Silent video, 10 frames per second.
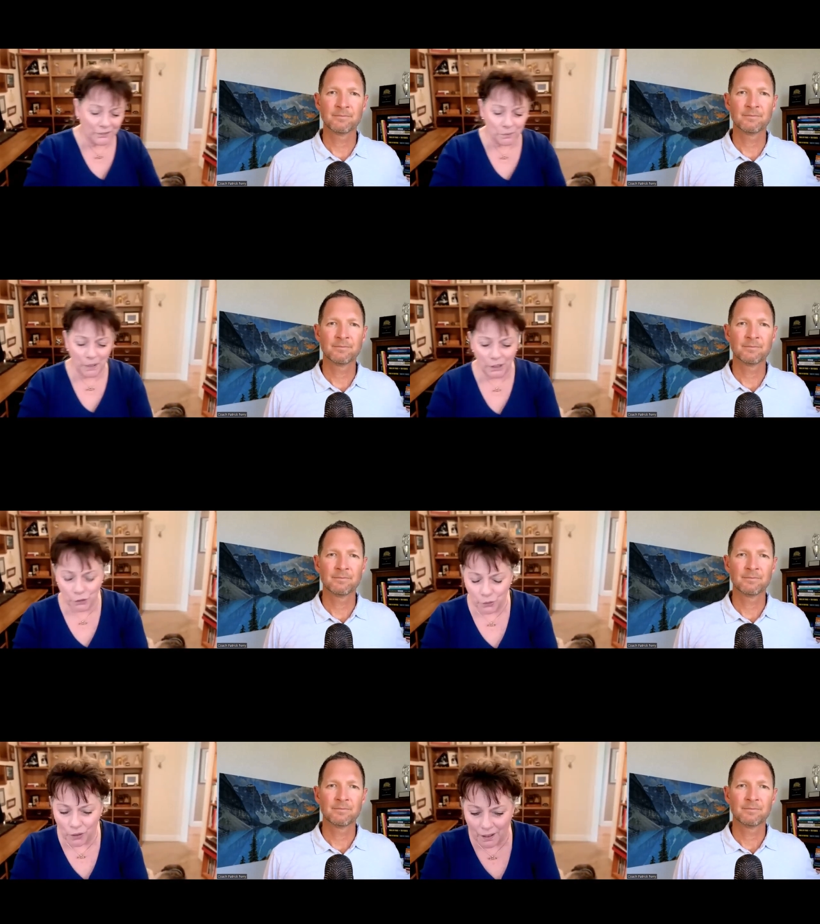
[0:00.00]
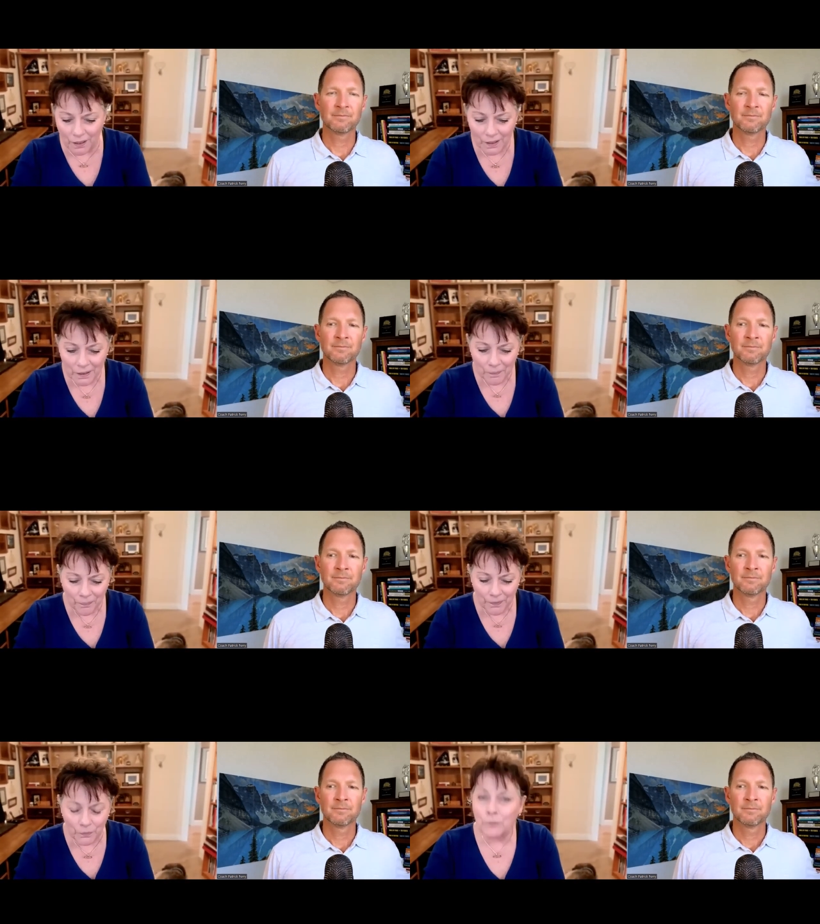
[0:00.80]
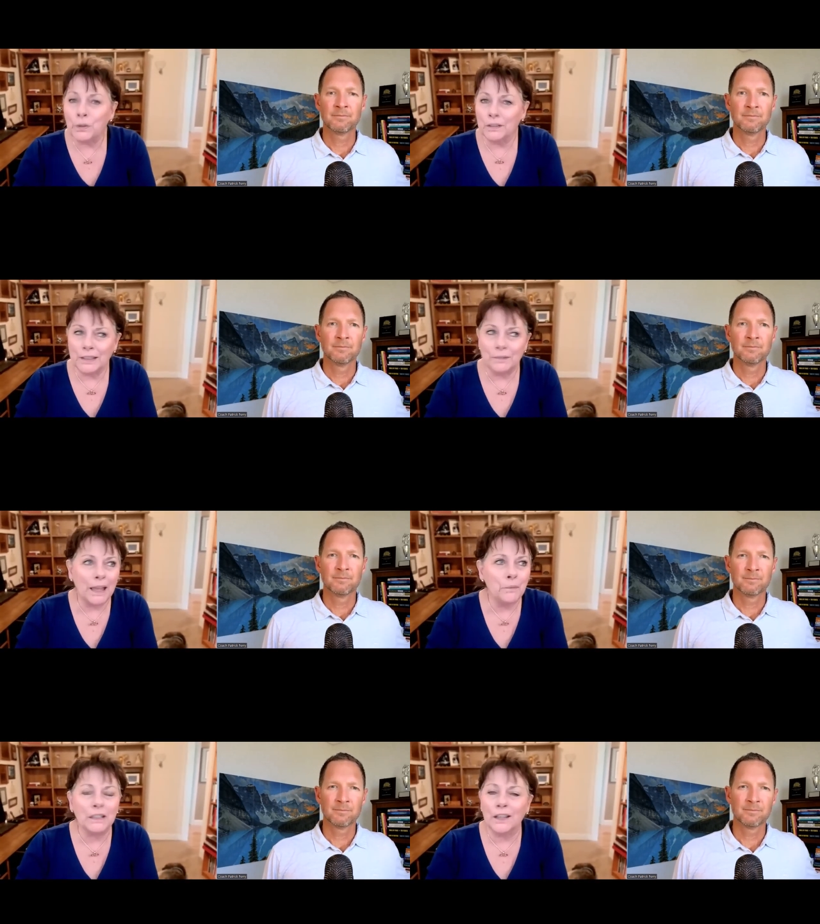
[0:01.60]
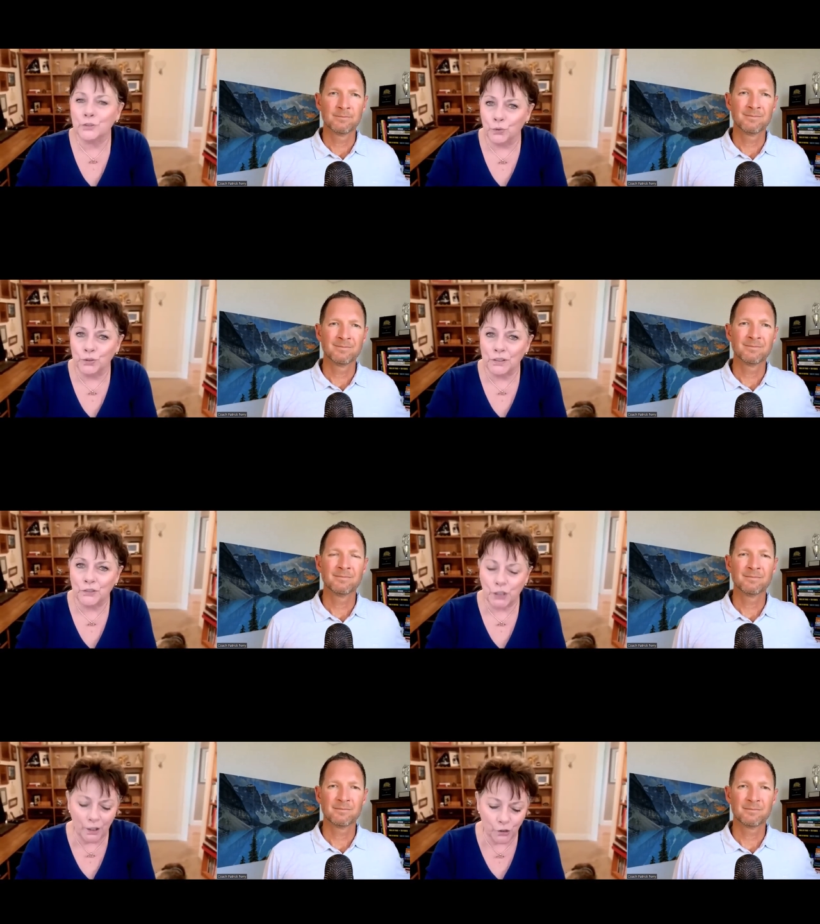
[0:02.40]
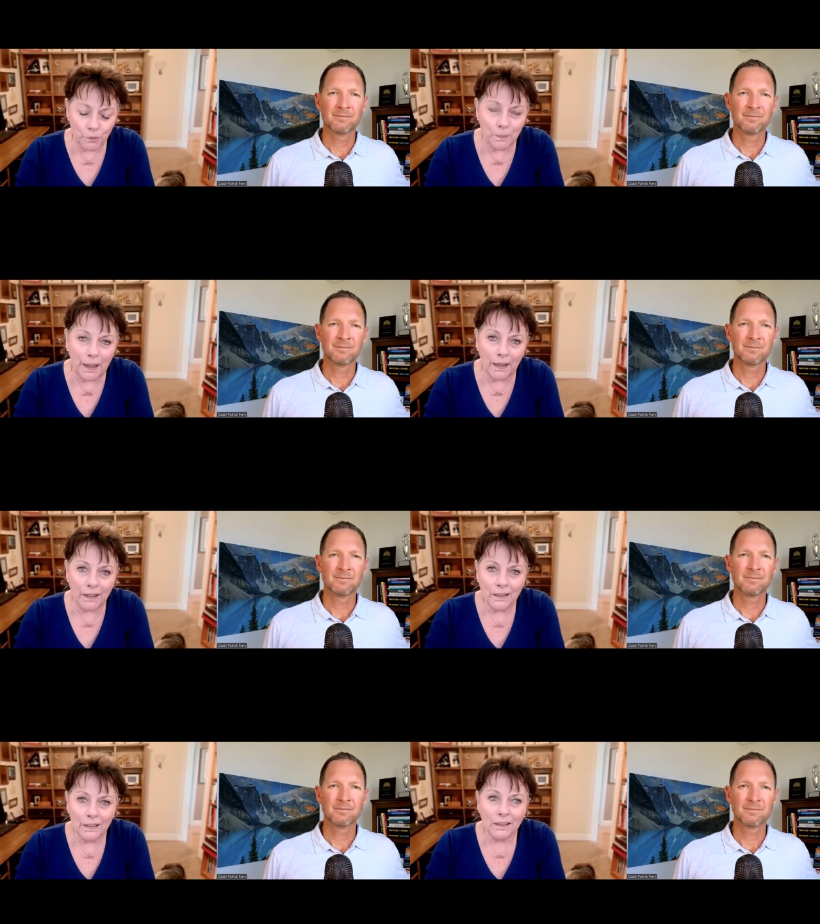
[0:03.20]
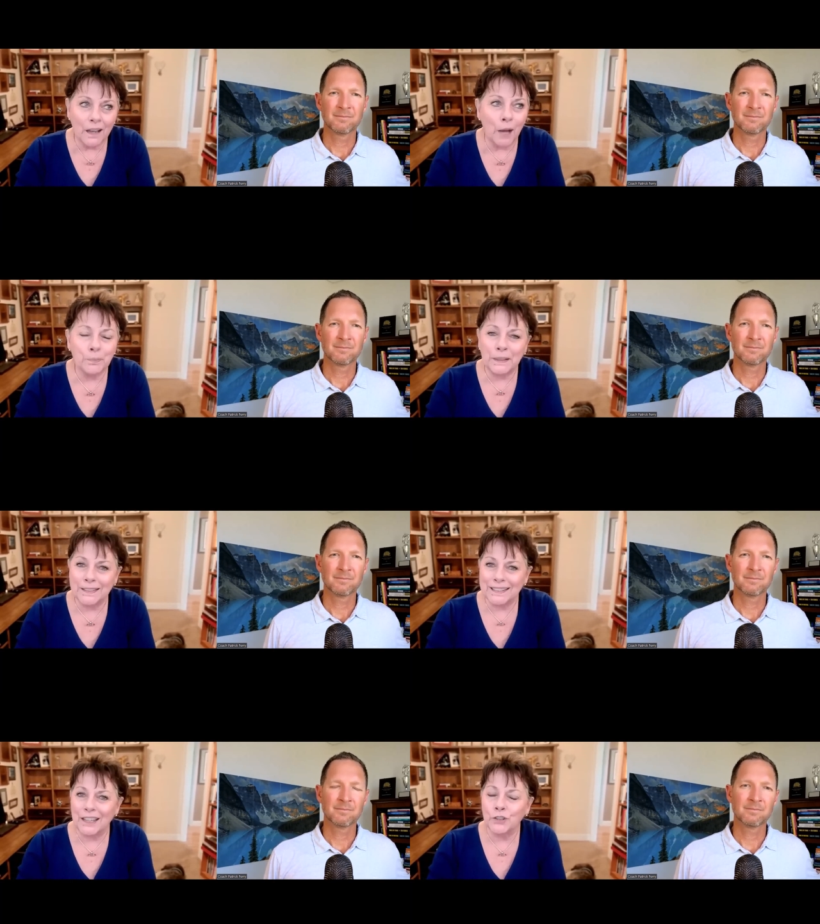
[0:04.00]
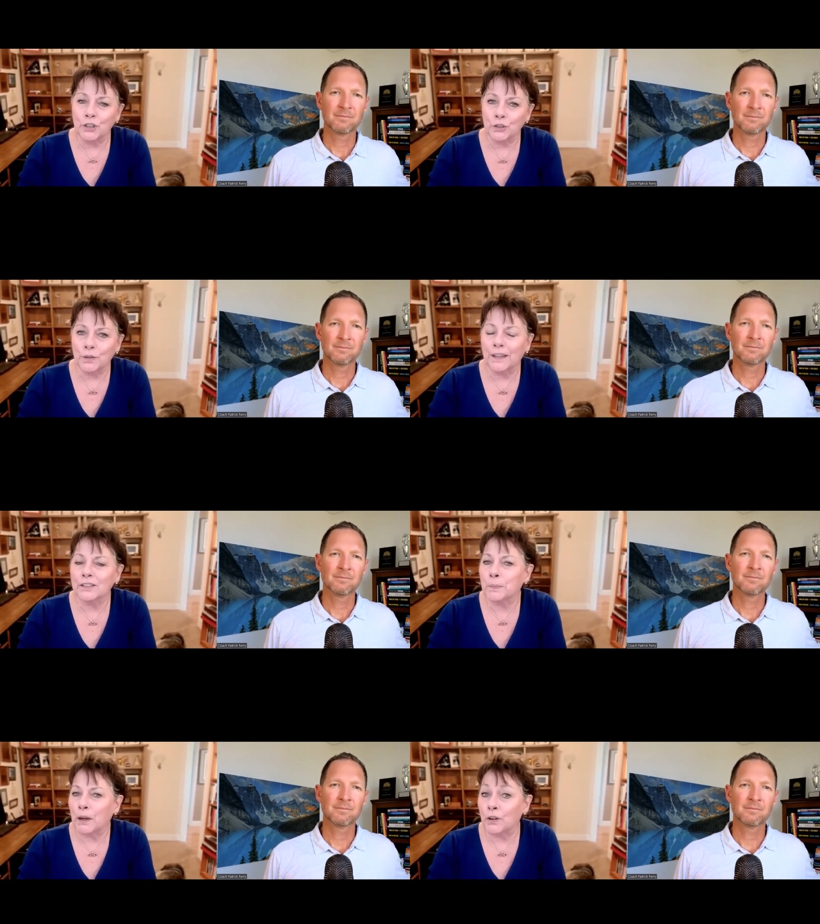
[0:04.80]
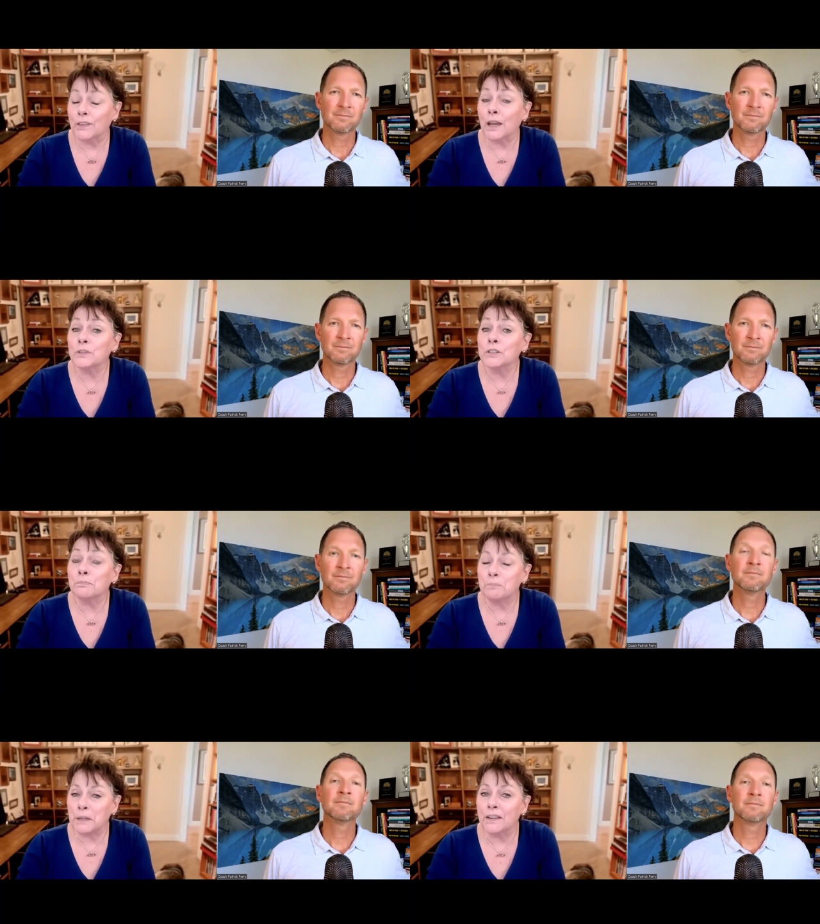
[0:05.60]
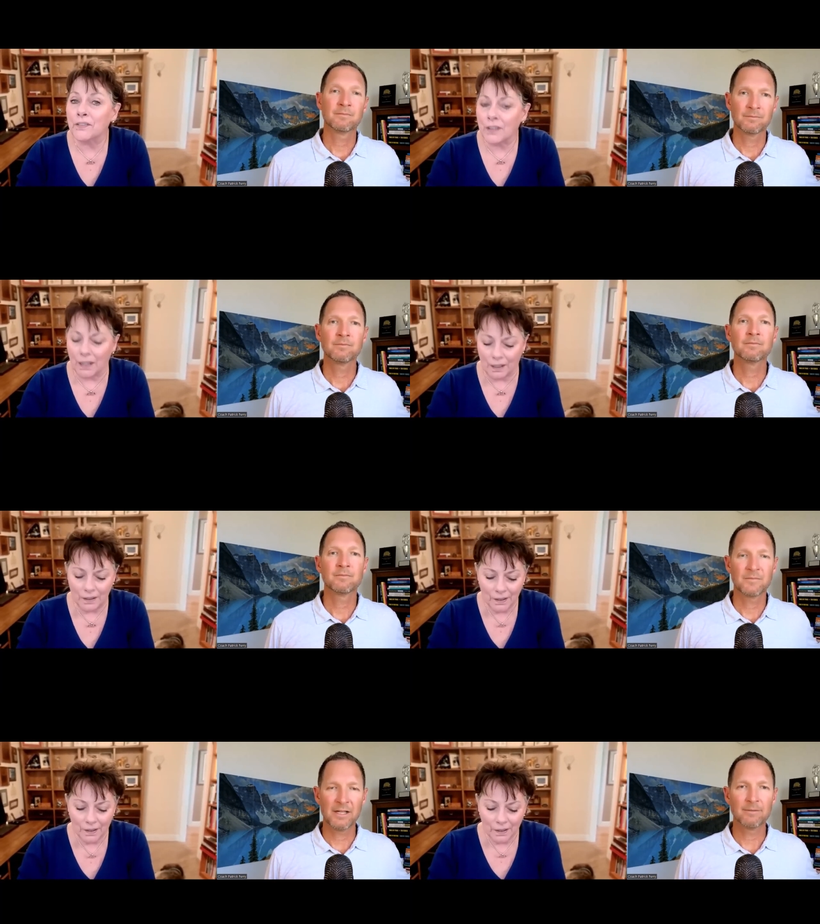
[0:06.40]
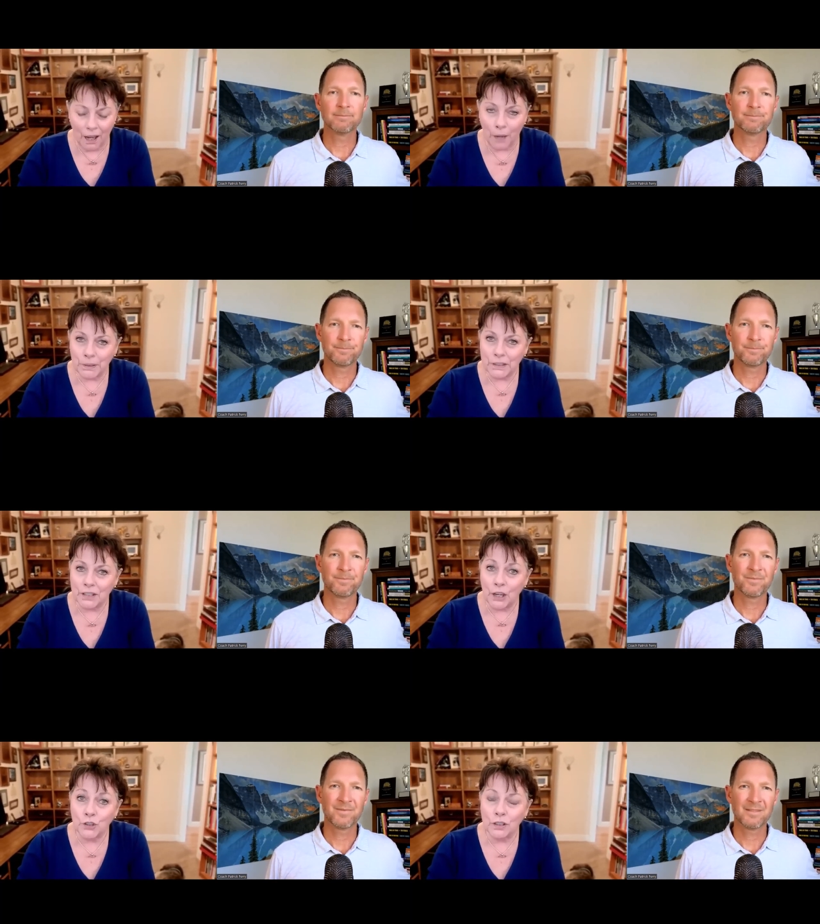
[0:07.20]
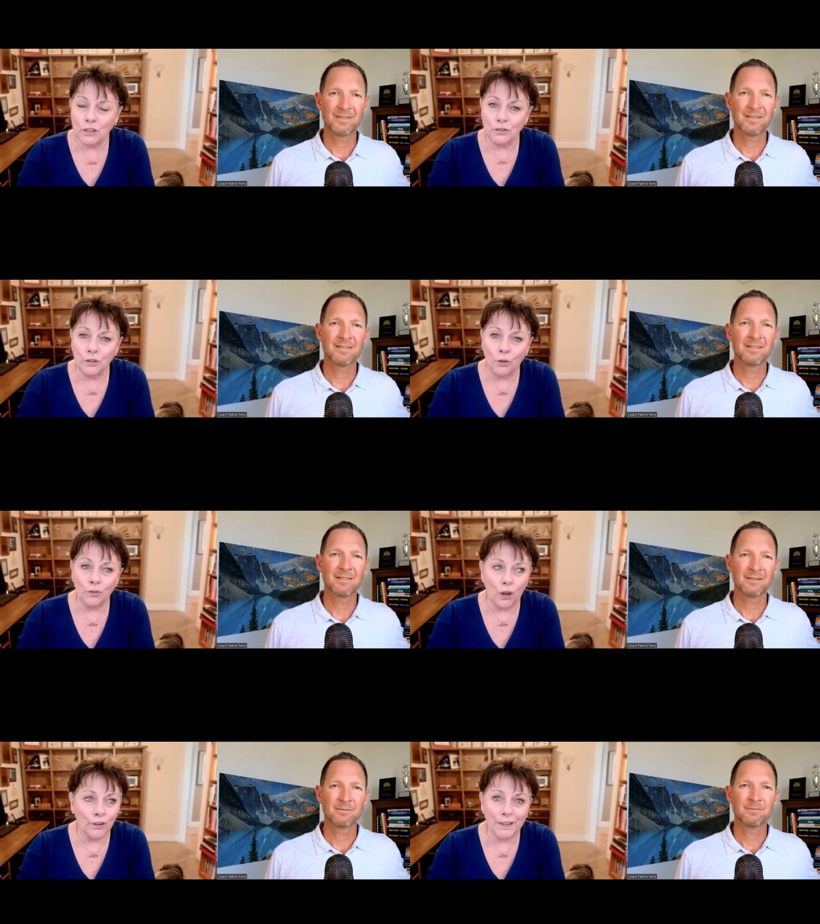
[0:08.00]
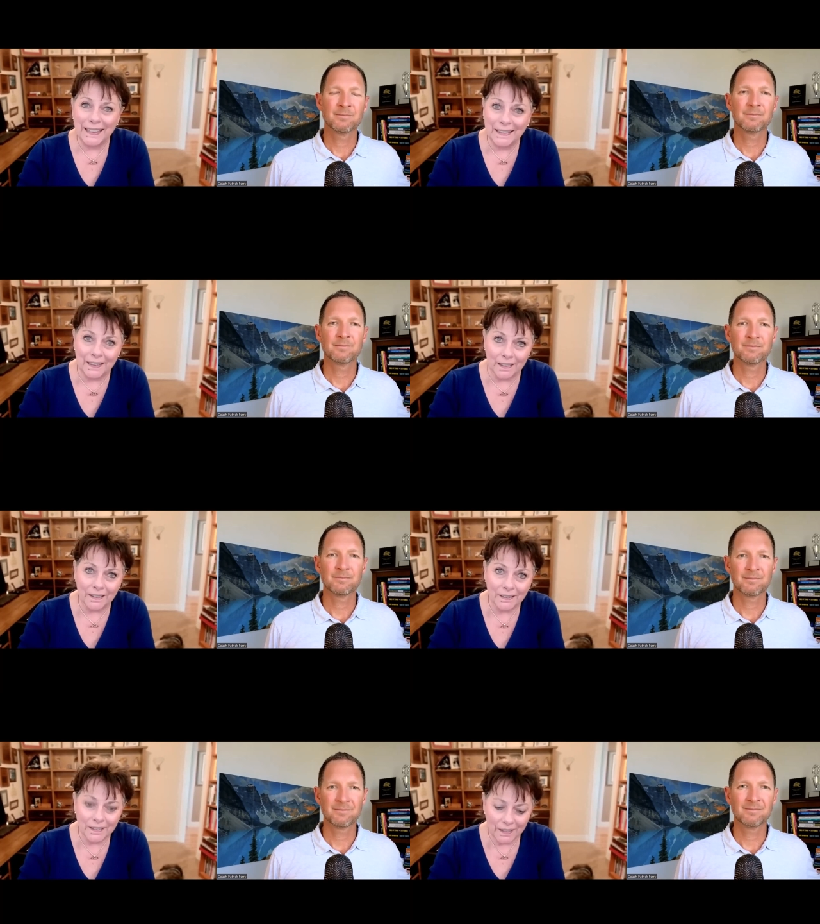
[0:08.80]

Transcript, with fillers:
Speaker 1: to make sure that well, the MLS rules have changed to make compensation transparent. That was a big thing. Yeah. Compensation is no longer hidden.